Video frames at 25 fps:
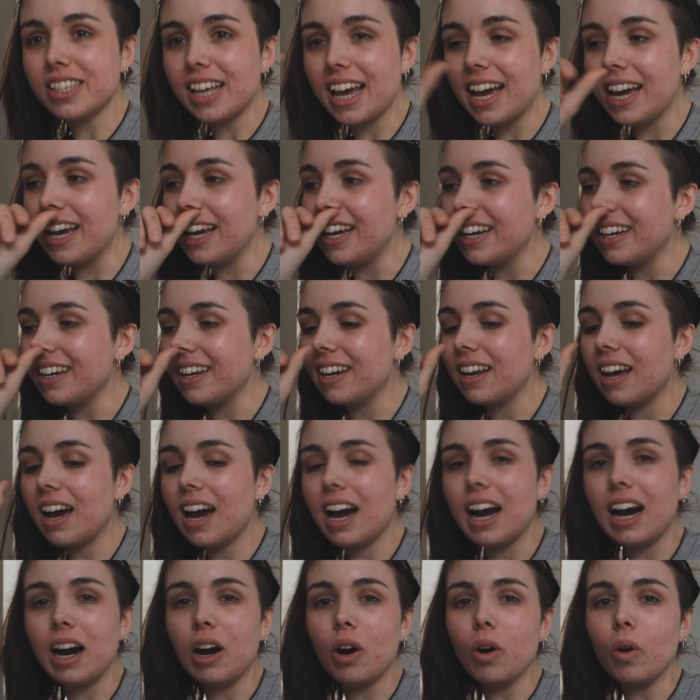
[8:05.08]
saying
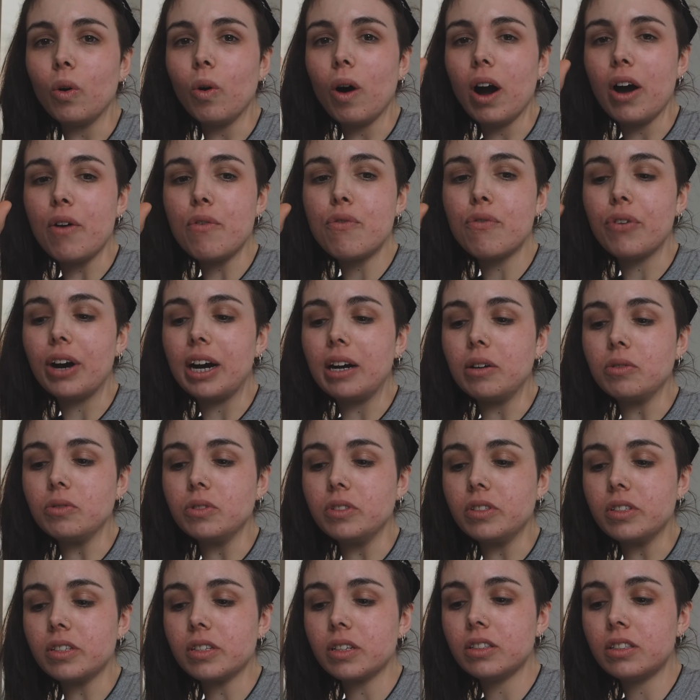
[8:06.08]
how I
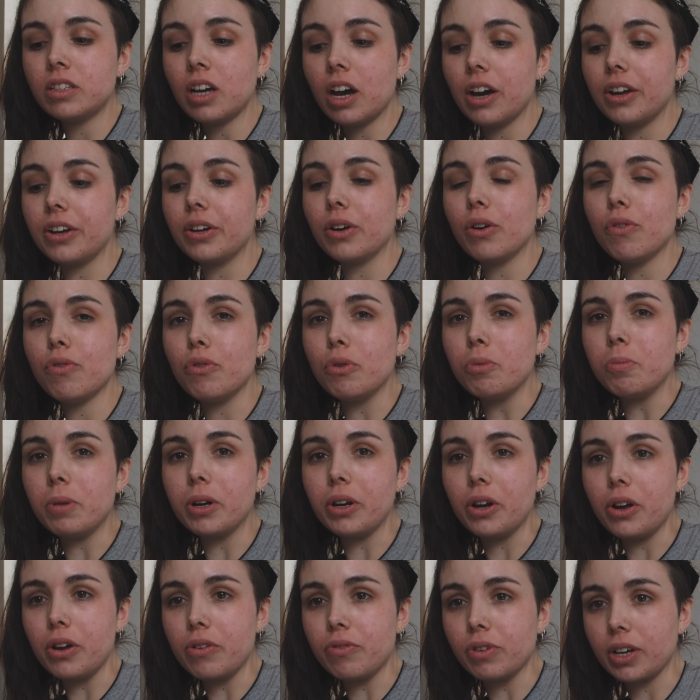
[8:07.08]
found turning off all my
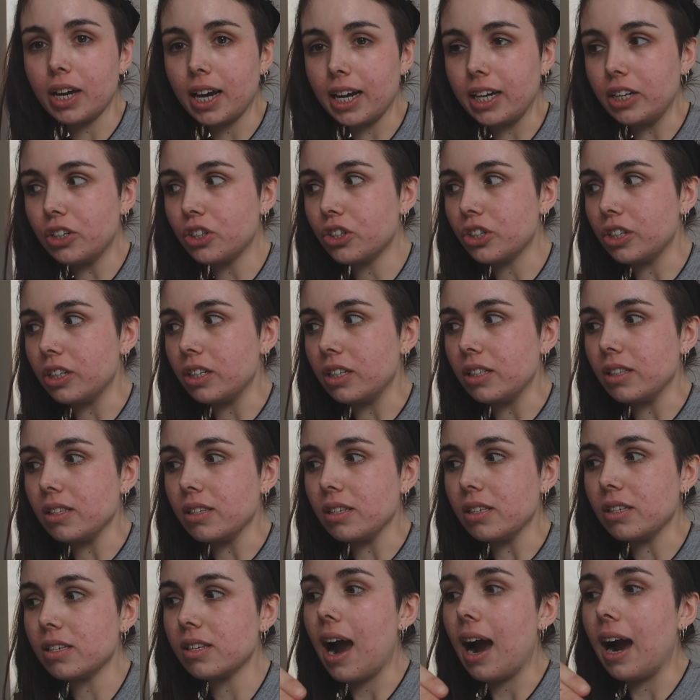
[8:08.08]

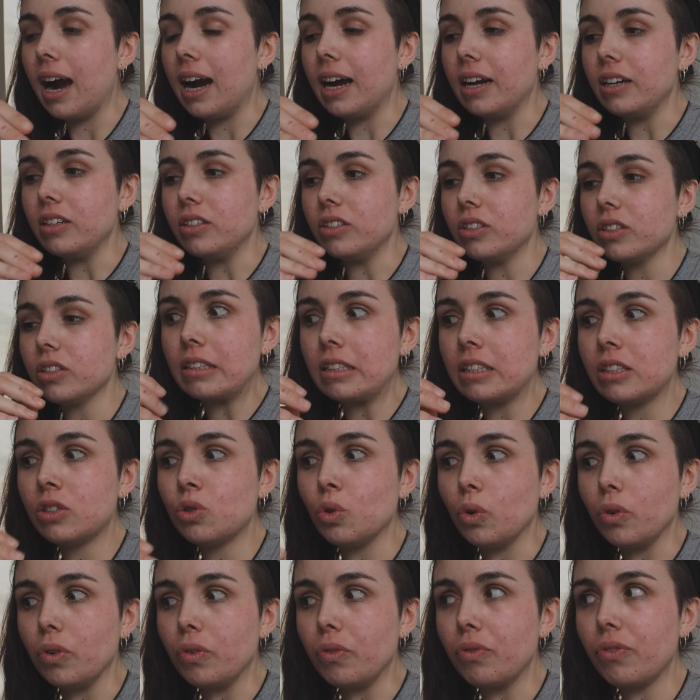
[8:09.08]
notifications and
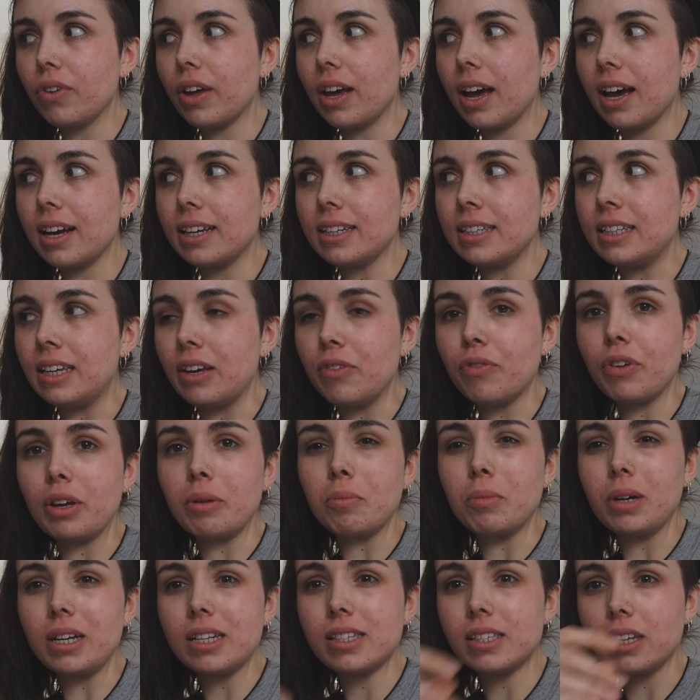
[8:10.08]
sort of
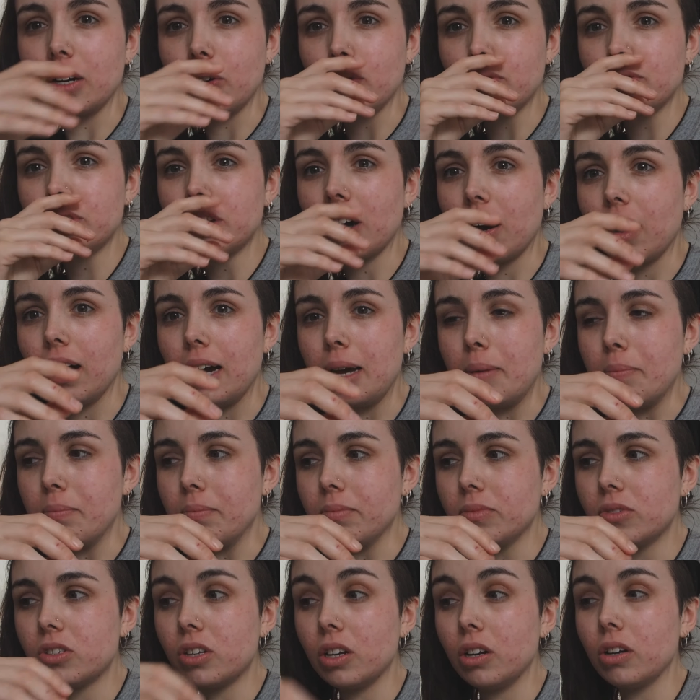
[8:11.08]
giving myself
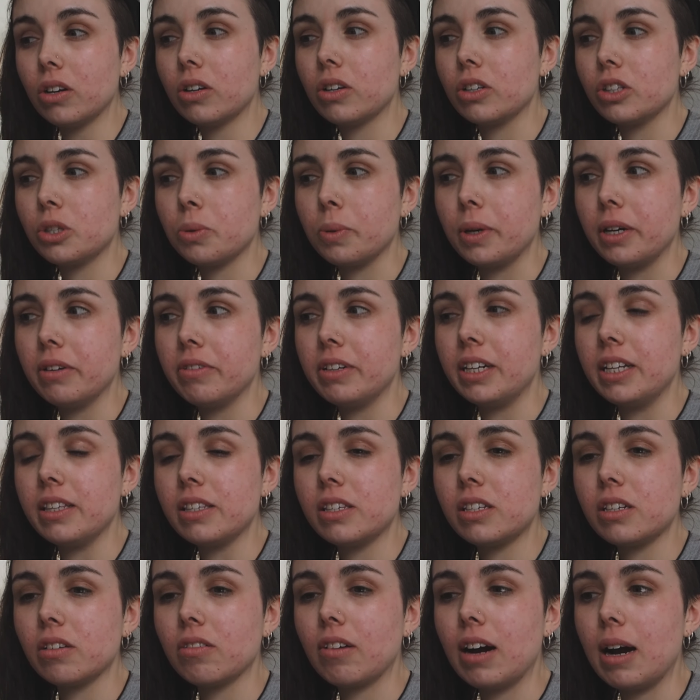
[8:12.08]
time to look at Twitter and
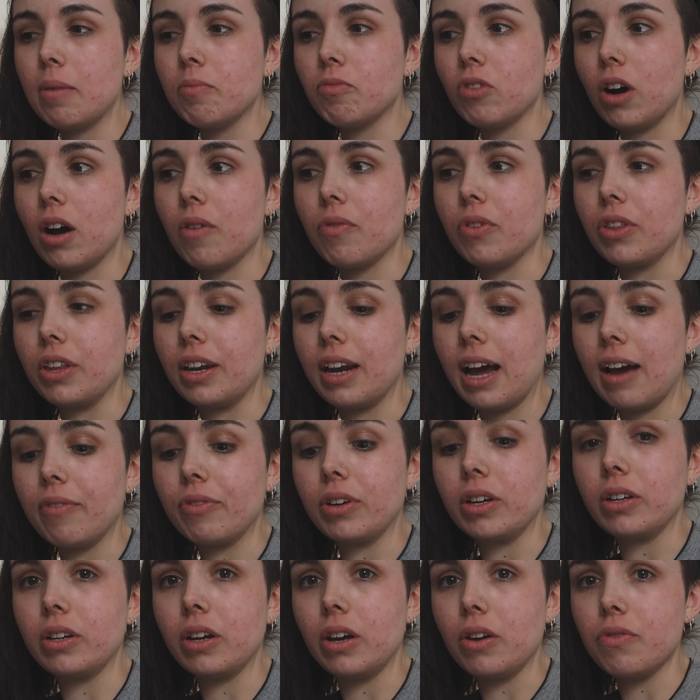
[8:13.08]
Instagram rather than
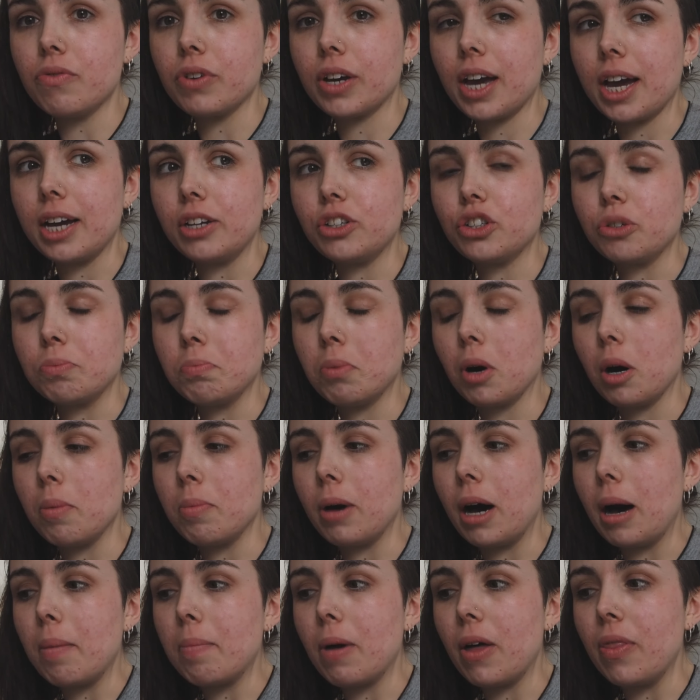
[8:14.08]
having a notification
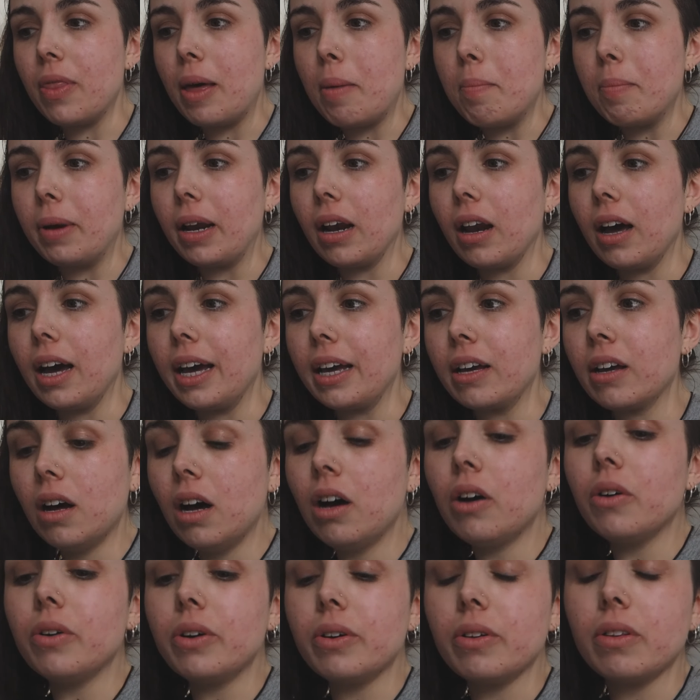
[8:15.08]
pop up and then be like,
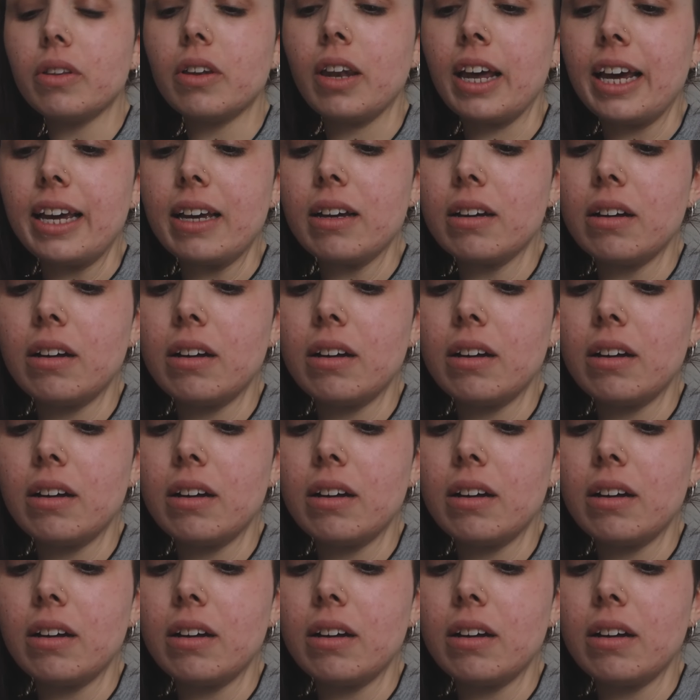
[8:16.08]
oh, like